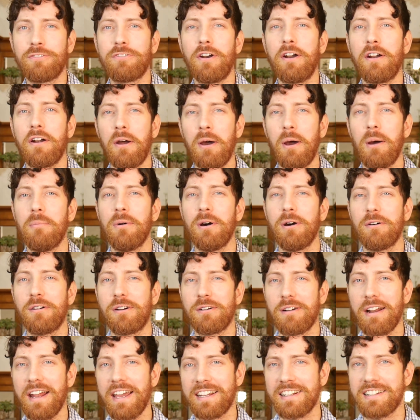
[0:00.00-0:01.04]
for Homo
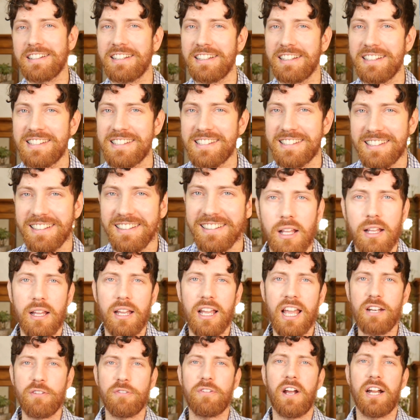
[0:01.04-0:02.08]
erectus.
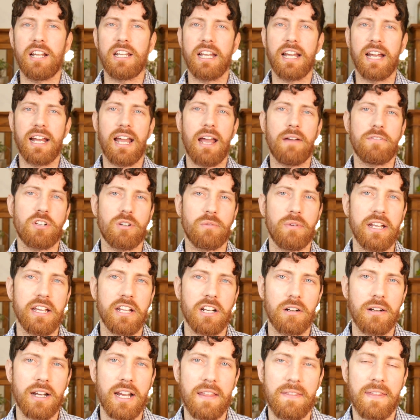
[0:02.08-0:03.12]
And finally, I have to
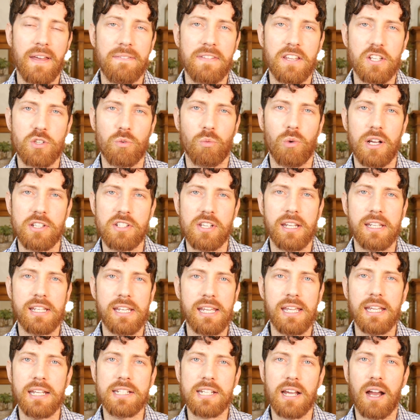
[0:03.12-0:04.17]
reiterate that this was a
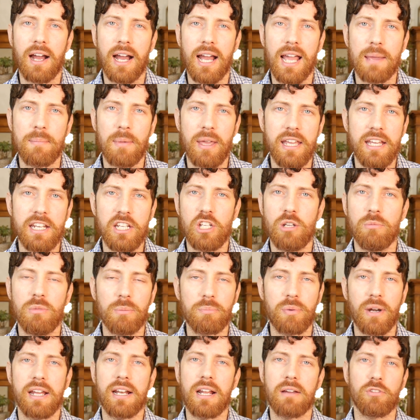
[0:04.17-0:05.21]
key time in human
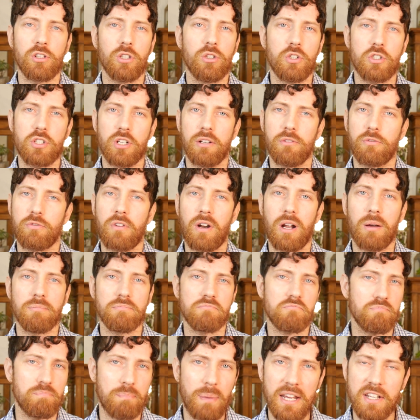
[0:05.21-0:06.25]
brain evolution from
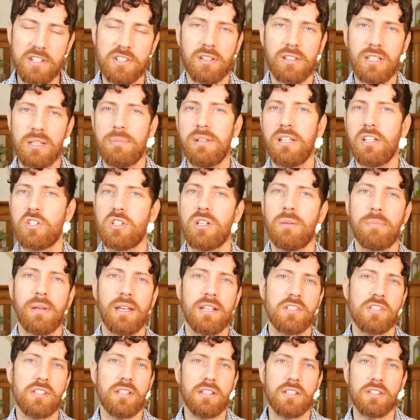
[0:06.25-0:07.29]
basically being
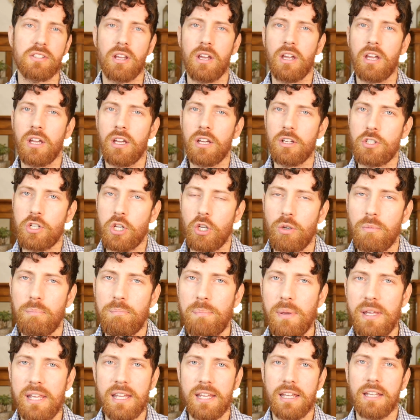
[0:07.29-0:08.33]
chimpanzees to
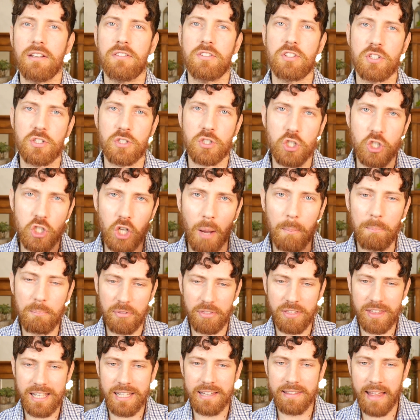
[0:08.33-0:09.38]
being
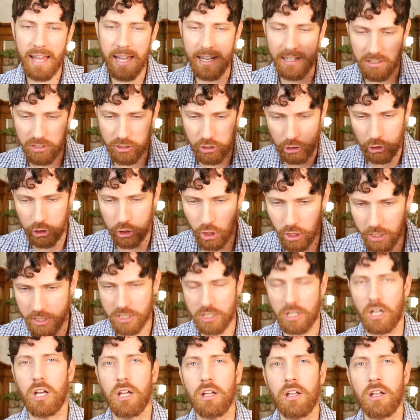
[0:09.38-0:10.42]
something that
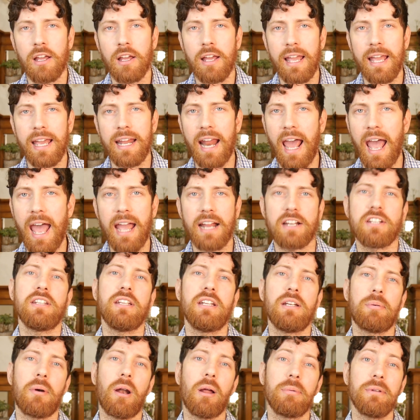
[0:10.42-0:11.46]
looked and
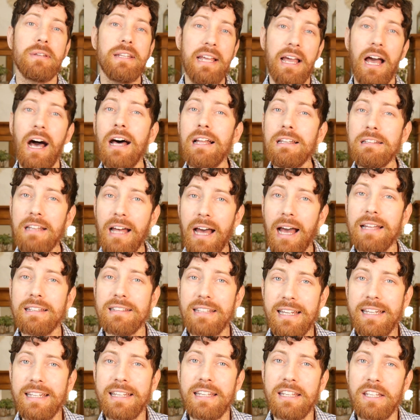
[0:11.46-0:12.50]
acted probably a lot
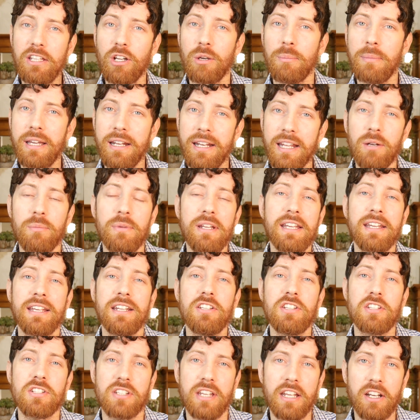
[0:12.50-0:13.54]
like a human, and we
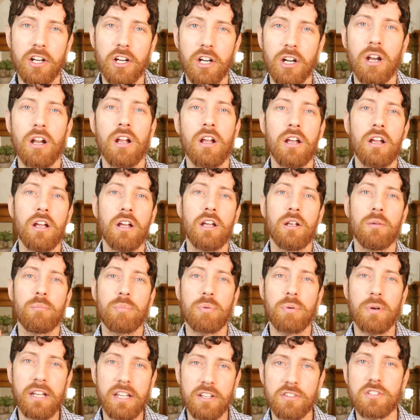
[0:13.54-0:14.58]
consider
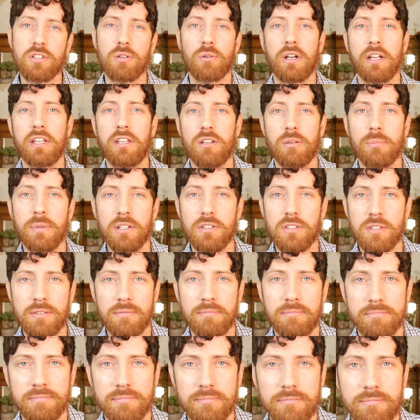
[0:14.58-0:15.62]
prehistoric humans.
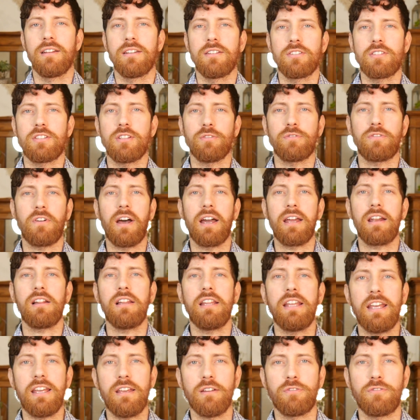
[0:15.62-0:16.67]
So,
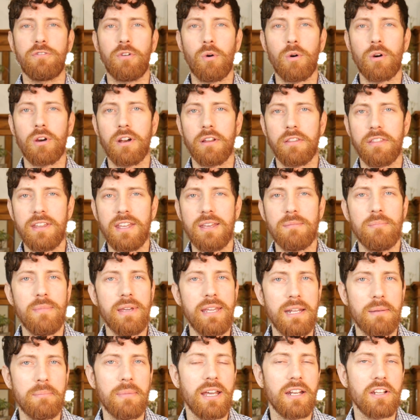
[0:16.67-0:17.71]
finally, for the
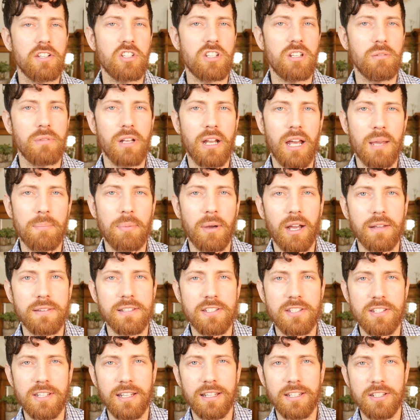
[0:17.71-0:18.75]
meat made us human
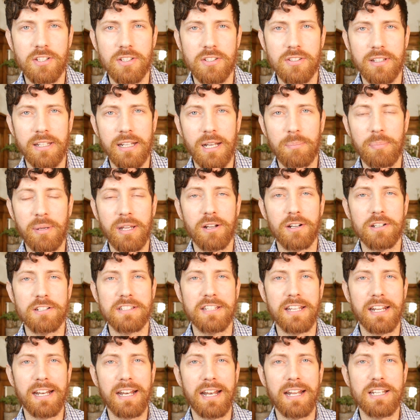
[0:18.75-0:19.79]
hypothesis, it appears
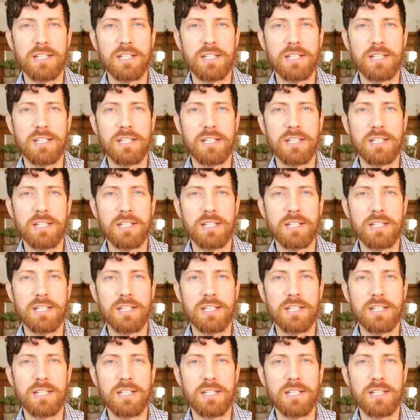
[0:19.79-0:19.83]
that it